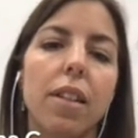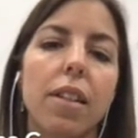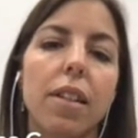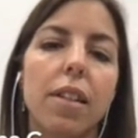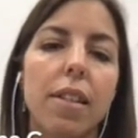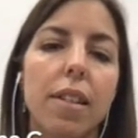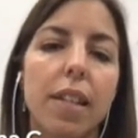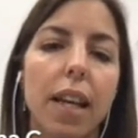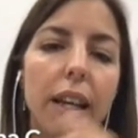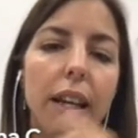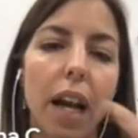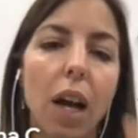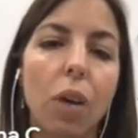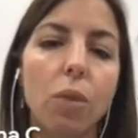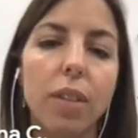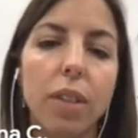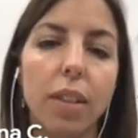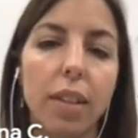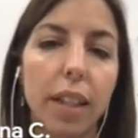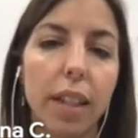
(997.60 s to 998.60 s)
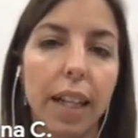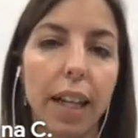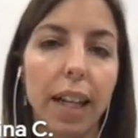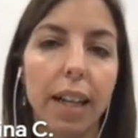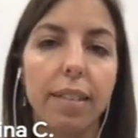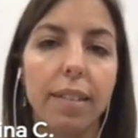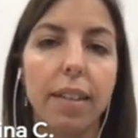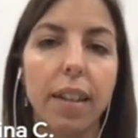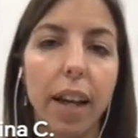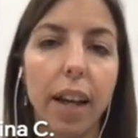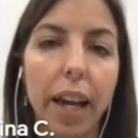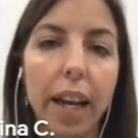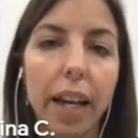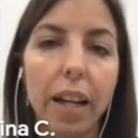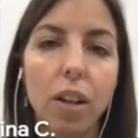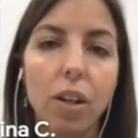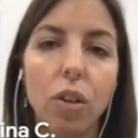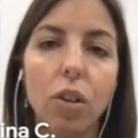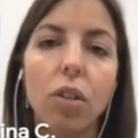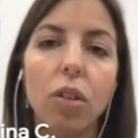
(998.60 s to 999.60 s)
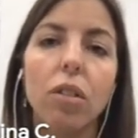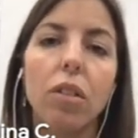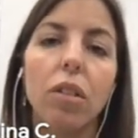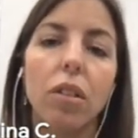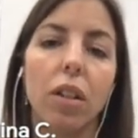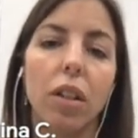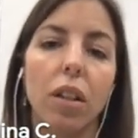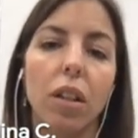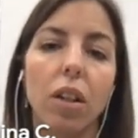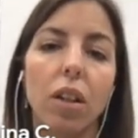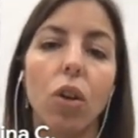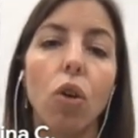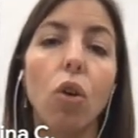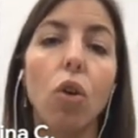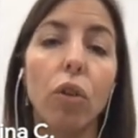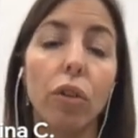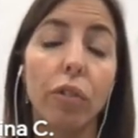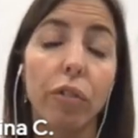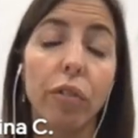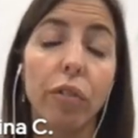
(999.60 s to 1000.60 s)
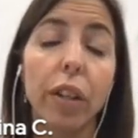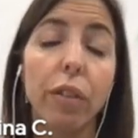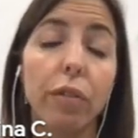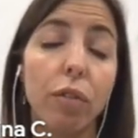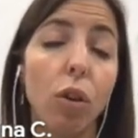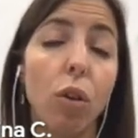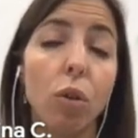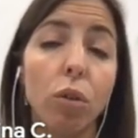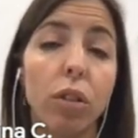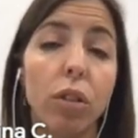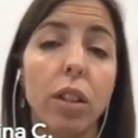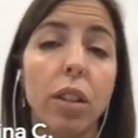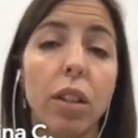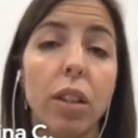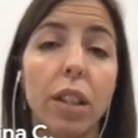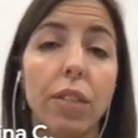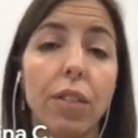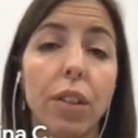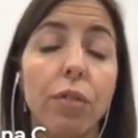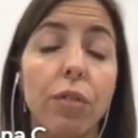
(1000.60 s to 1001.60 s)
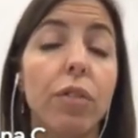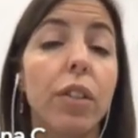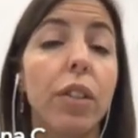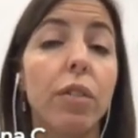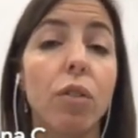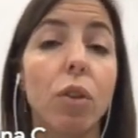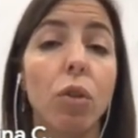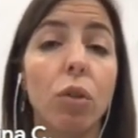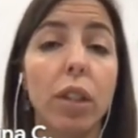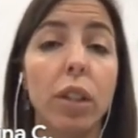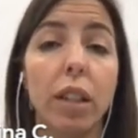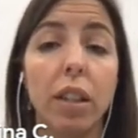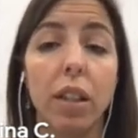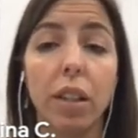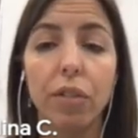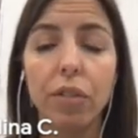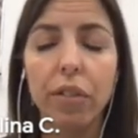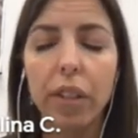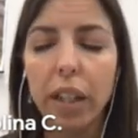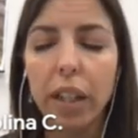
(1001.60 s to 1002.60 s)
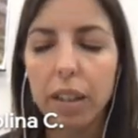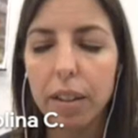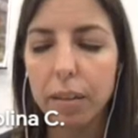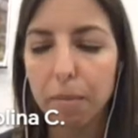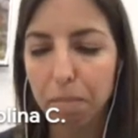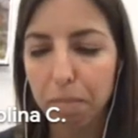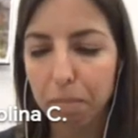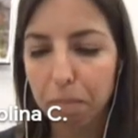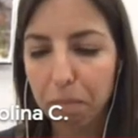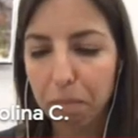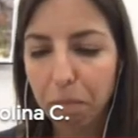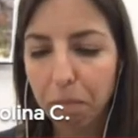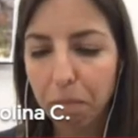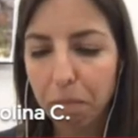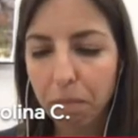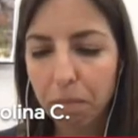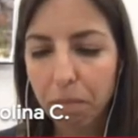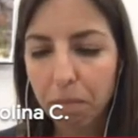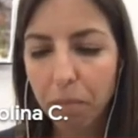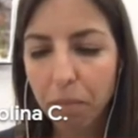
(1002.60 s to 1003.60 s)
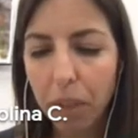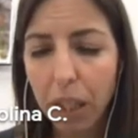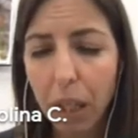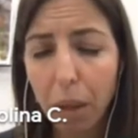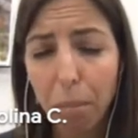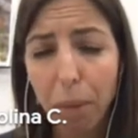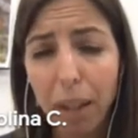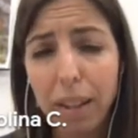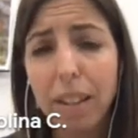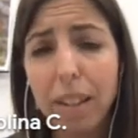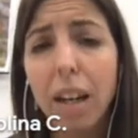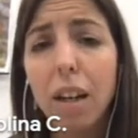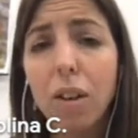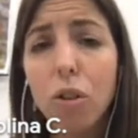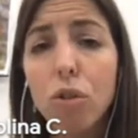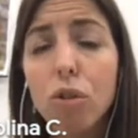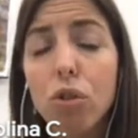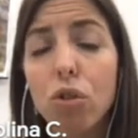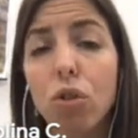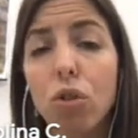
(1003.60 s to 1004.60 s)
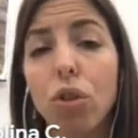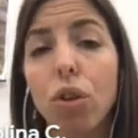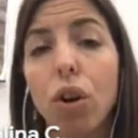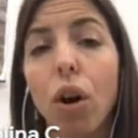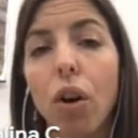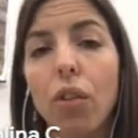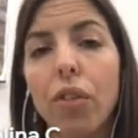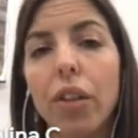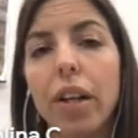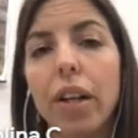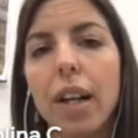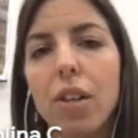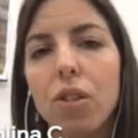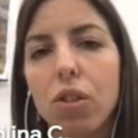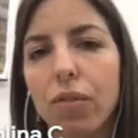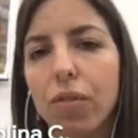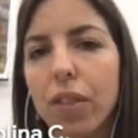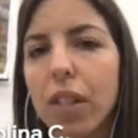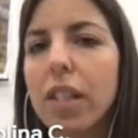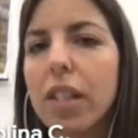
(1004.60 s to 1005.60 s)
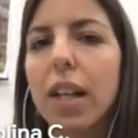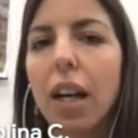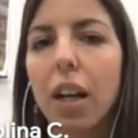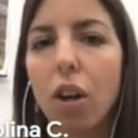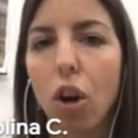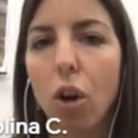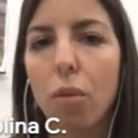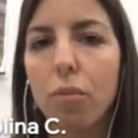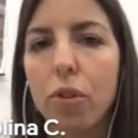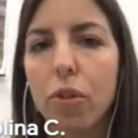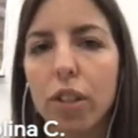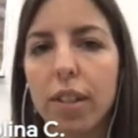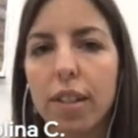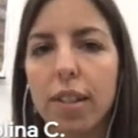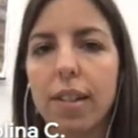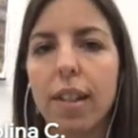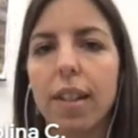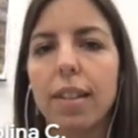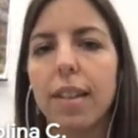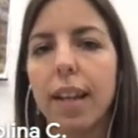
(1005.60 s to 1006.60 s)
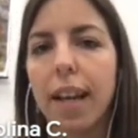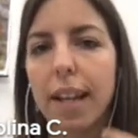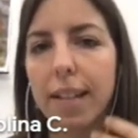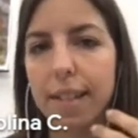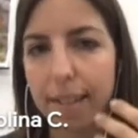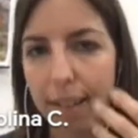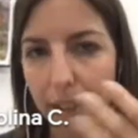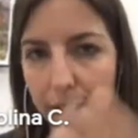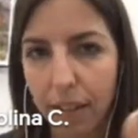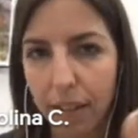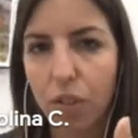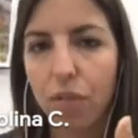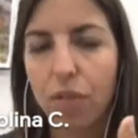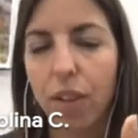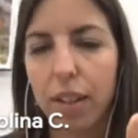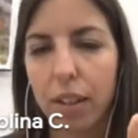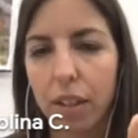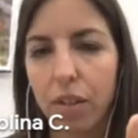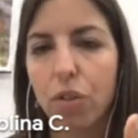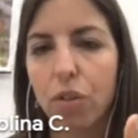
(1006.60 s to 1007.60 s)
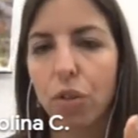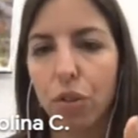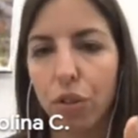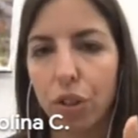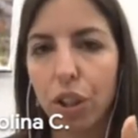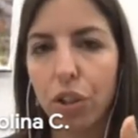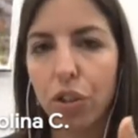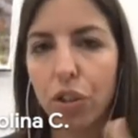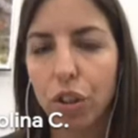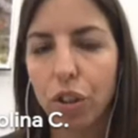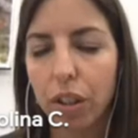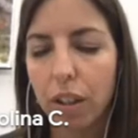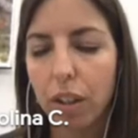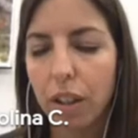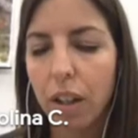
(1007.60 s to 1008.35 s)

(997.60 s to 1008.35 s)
surrounding the galactic halo, or free-floating, even free-floating in the field. But there are also other astrophysical objects that can satisfy this condition,